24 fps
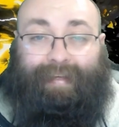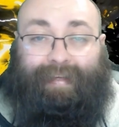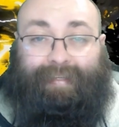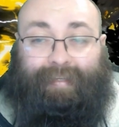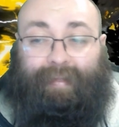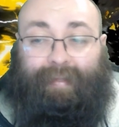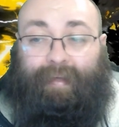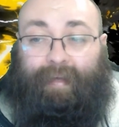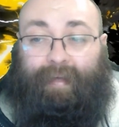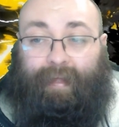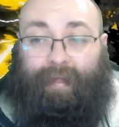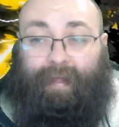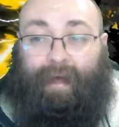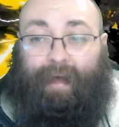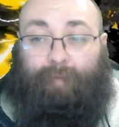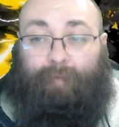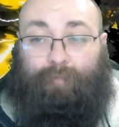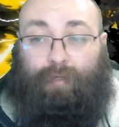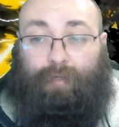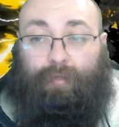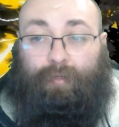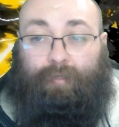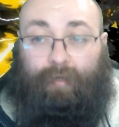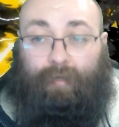hits like an
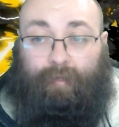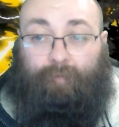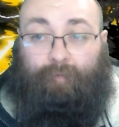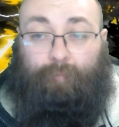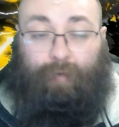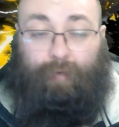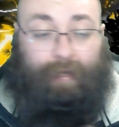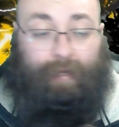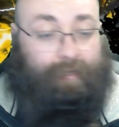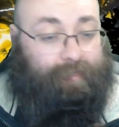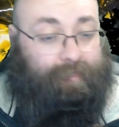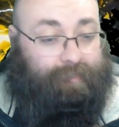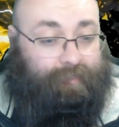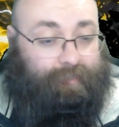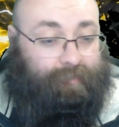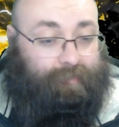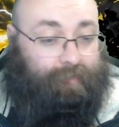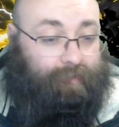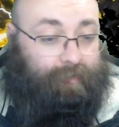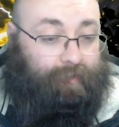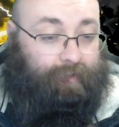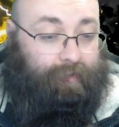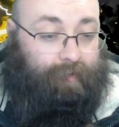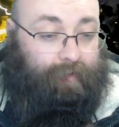absolute ton of bricks.
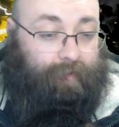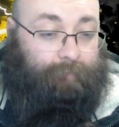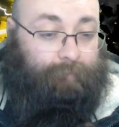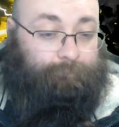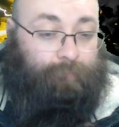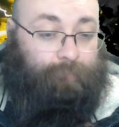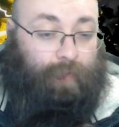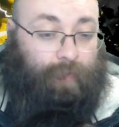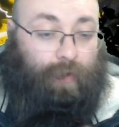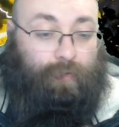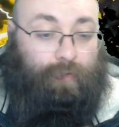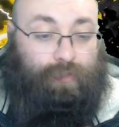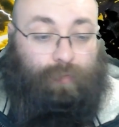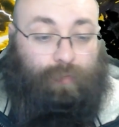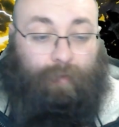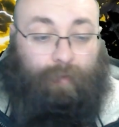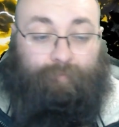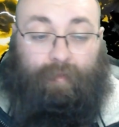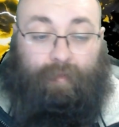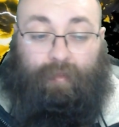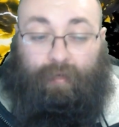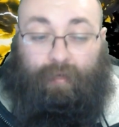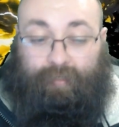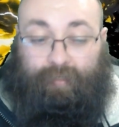Also,
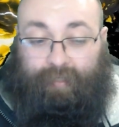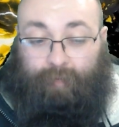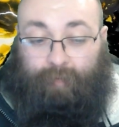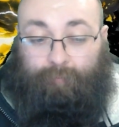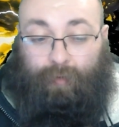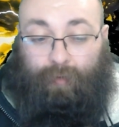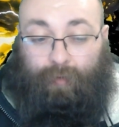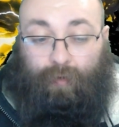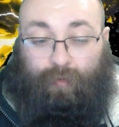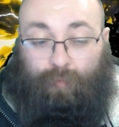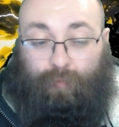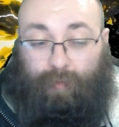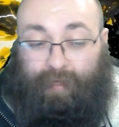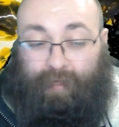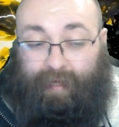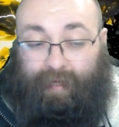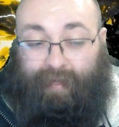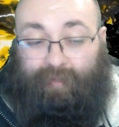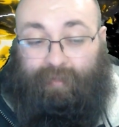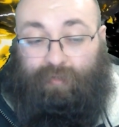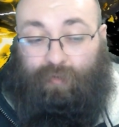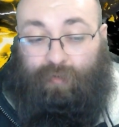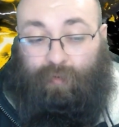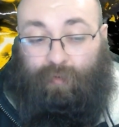if it does get blocked, we
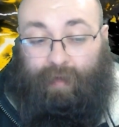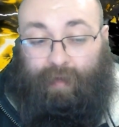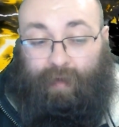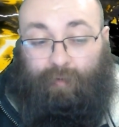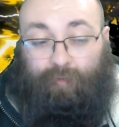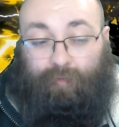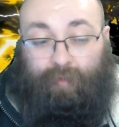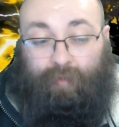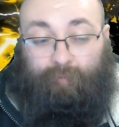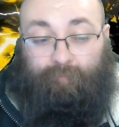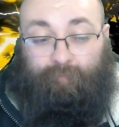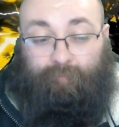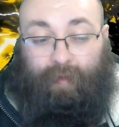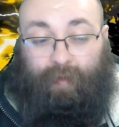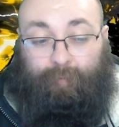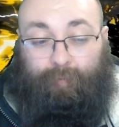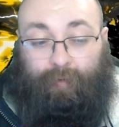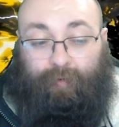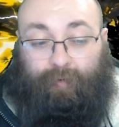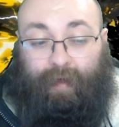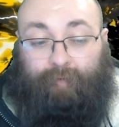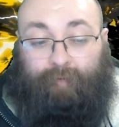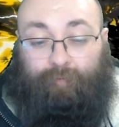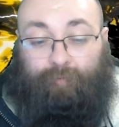gain 2 health and
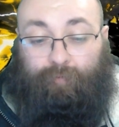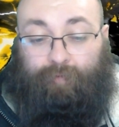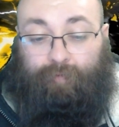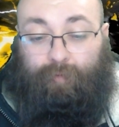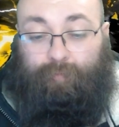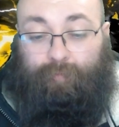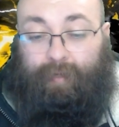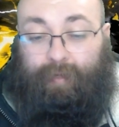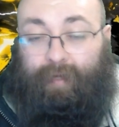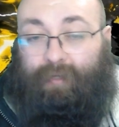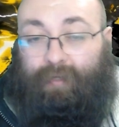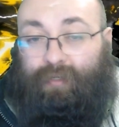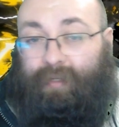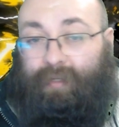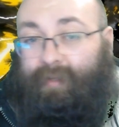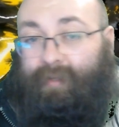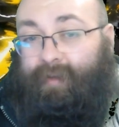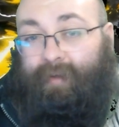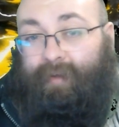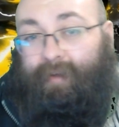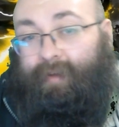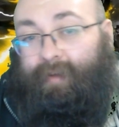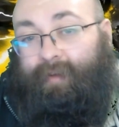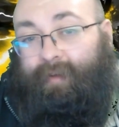flip a rival foundation.
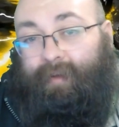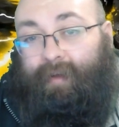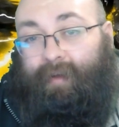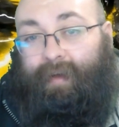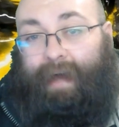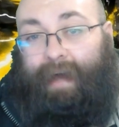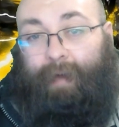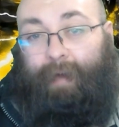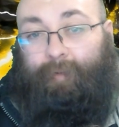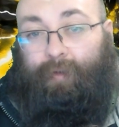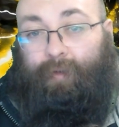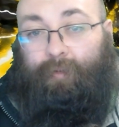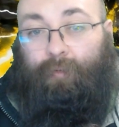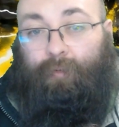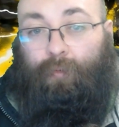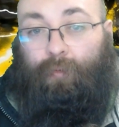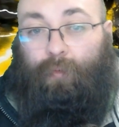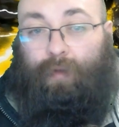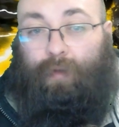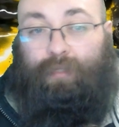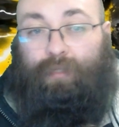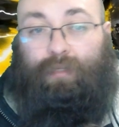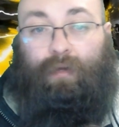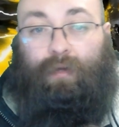I mean,
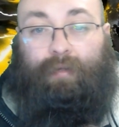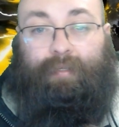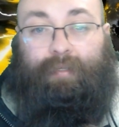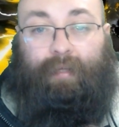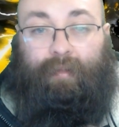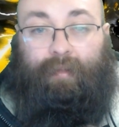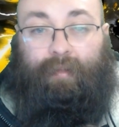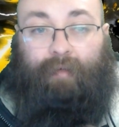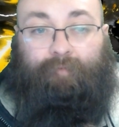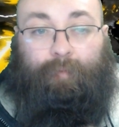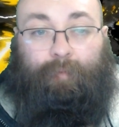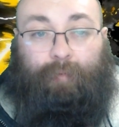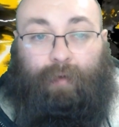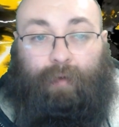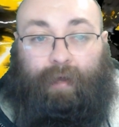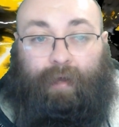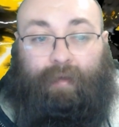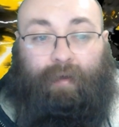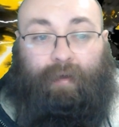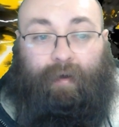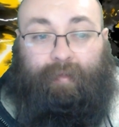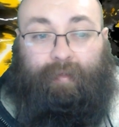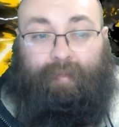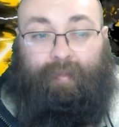what's not to love about
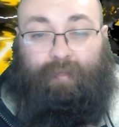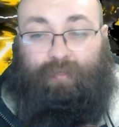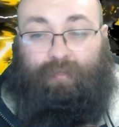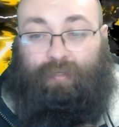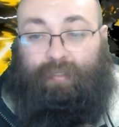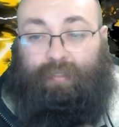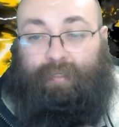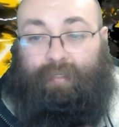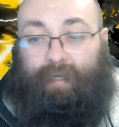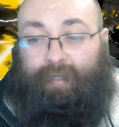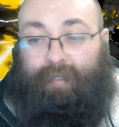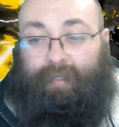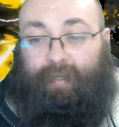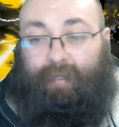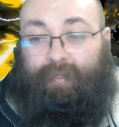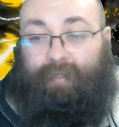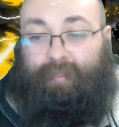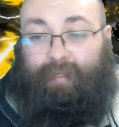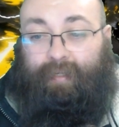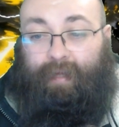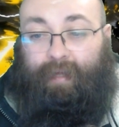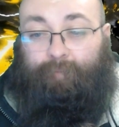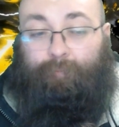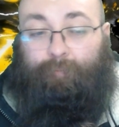a card that just says,
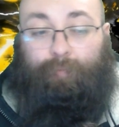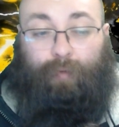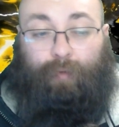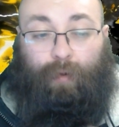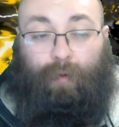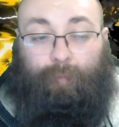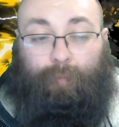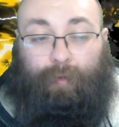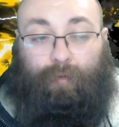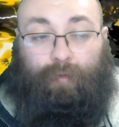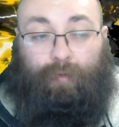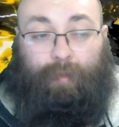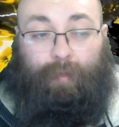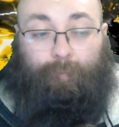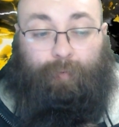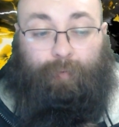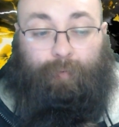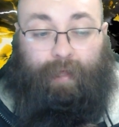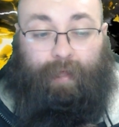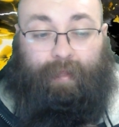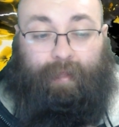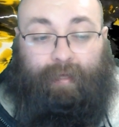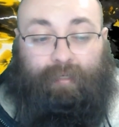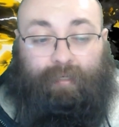listen, I'm probably going to
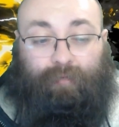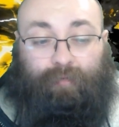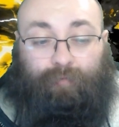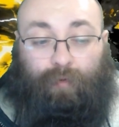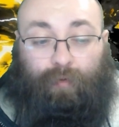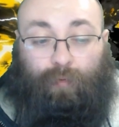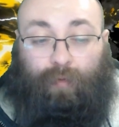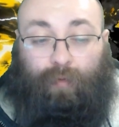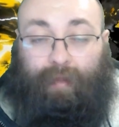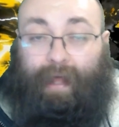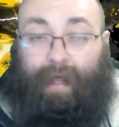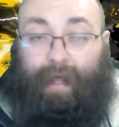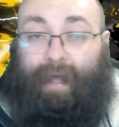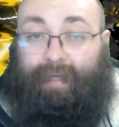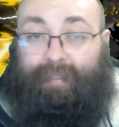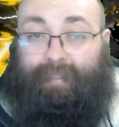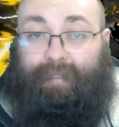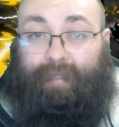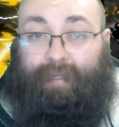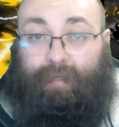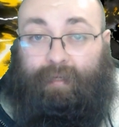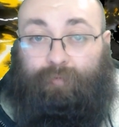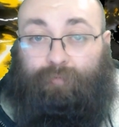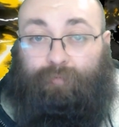play this for less
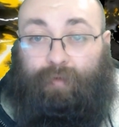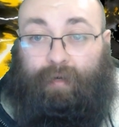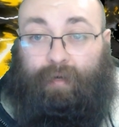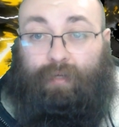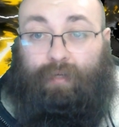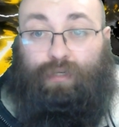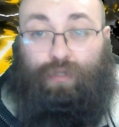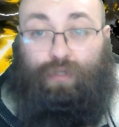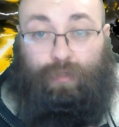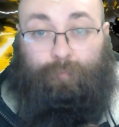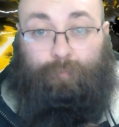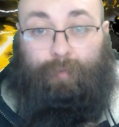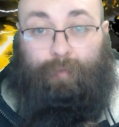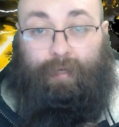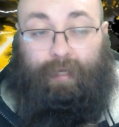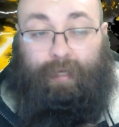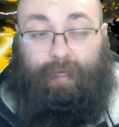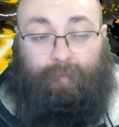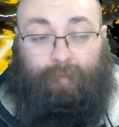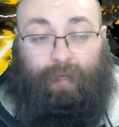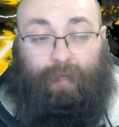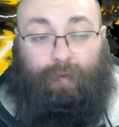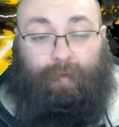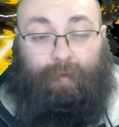than it really should be
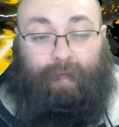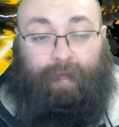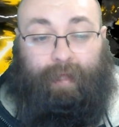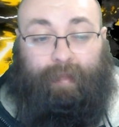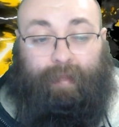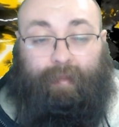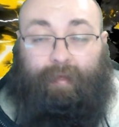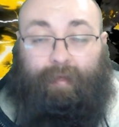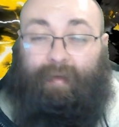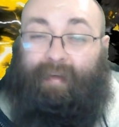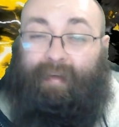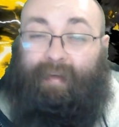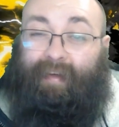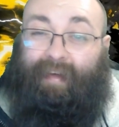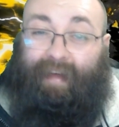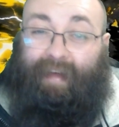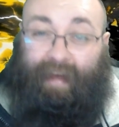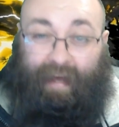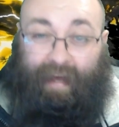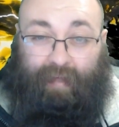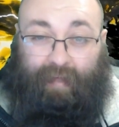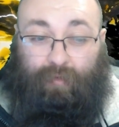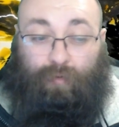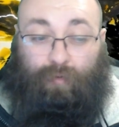coming out in,
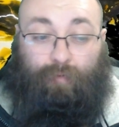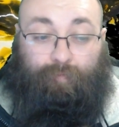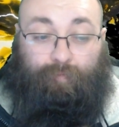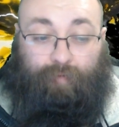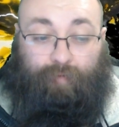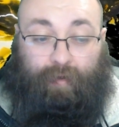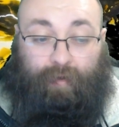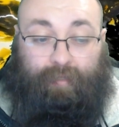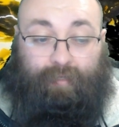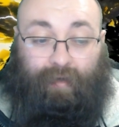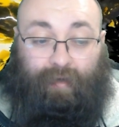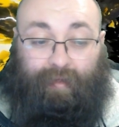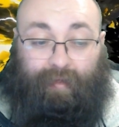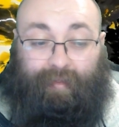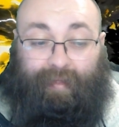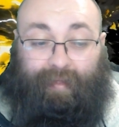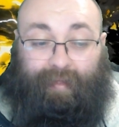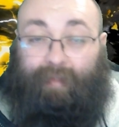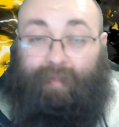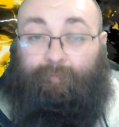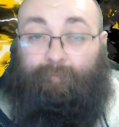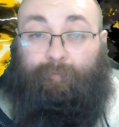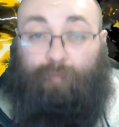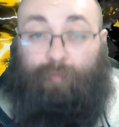hitting you for a ton
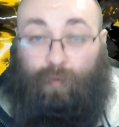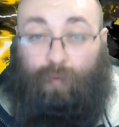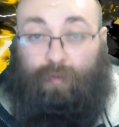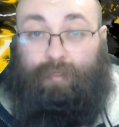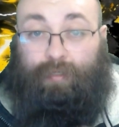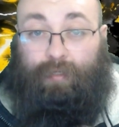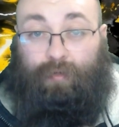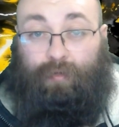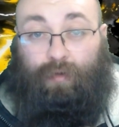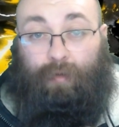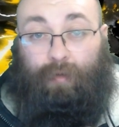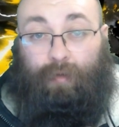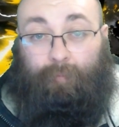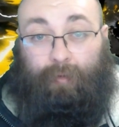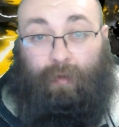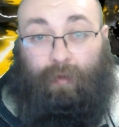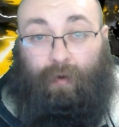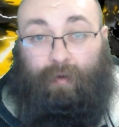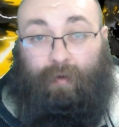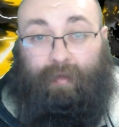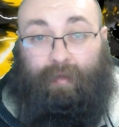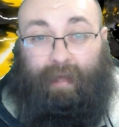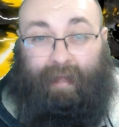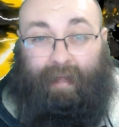and forcing you to
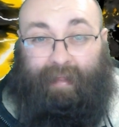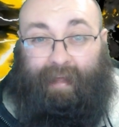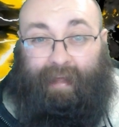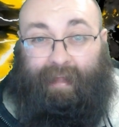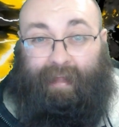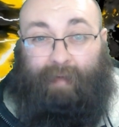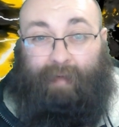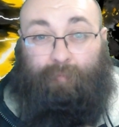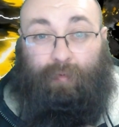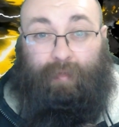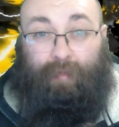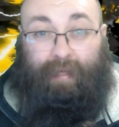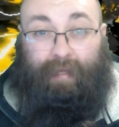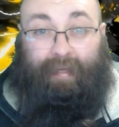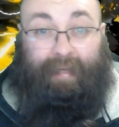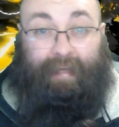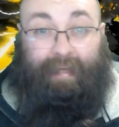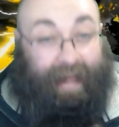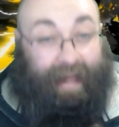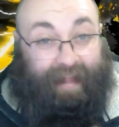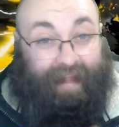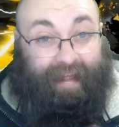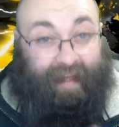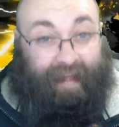block, and then I'm going
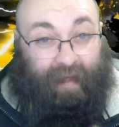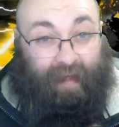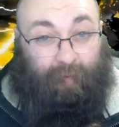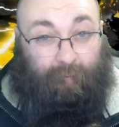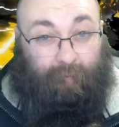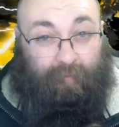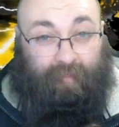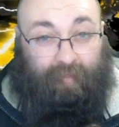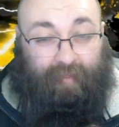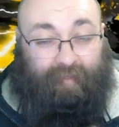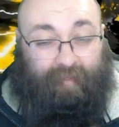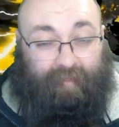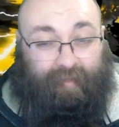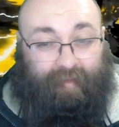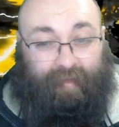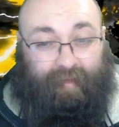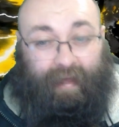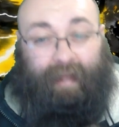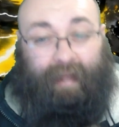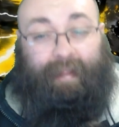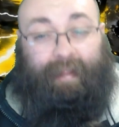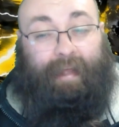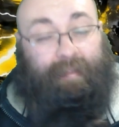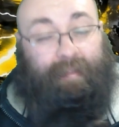to gain health
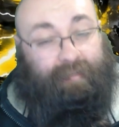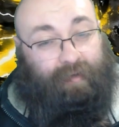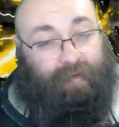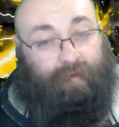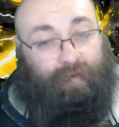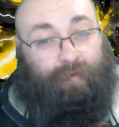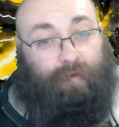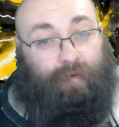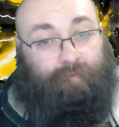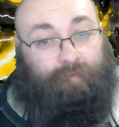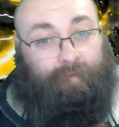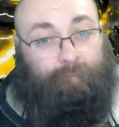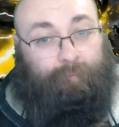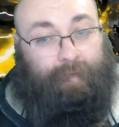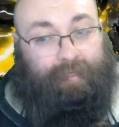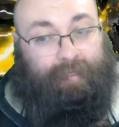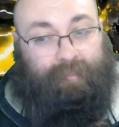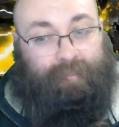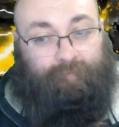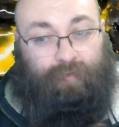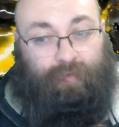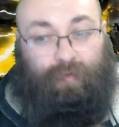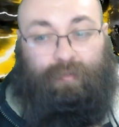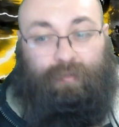and then turn off a
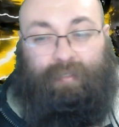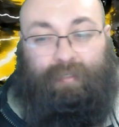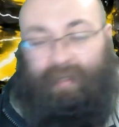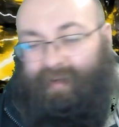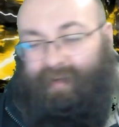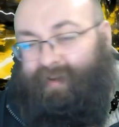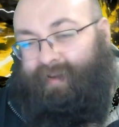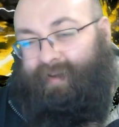piece of yours.